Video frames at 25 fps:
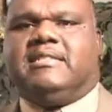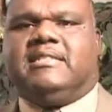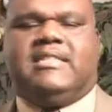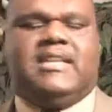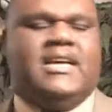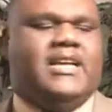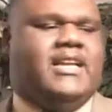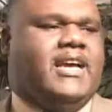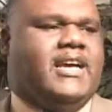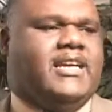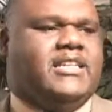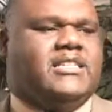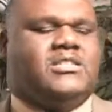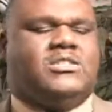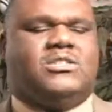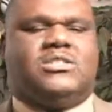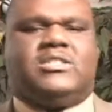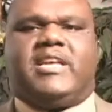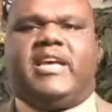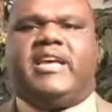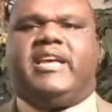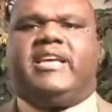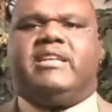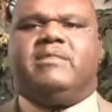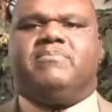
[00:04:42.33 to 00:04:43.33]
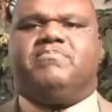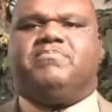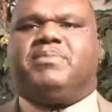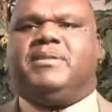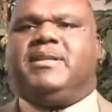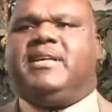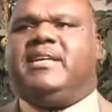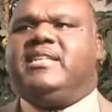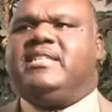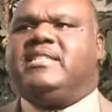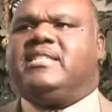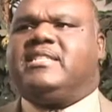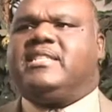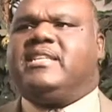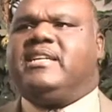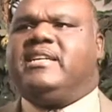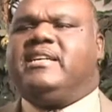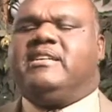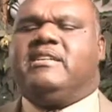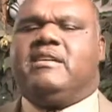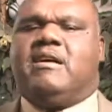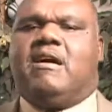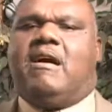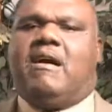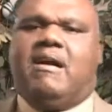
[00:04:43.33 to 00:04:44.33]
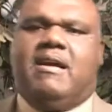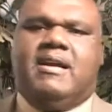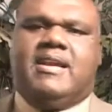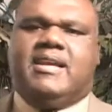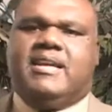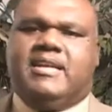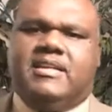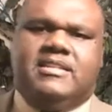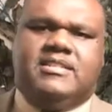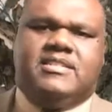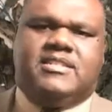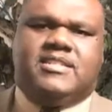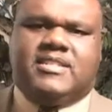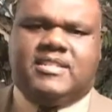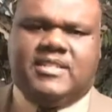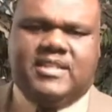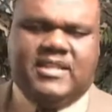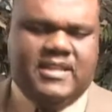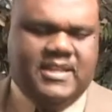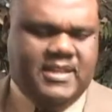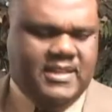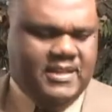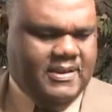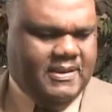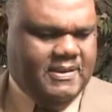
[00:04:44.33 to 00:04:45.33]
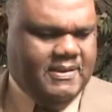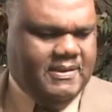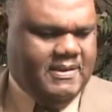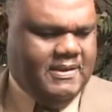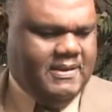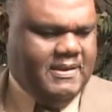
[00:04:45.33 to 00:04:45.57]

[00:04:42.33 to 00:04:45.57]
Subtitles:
that has taken place in our inner city,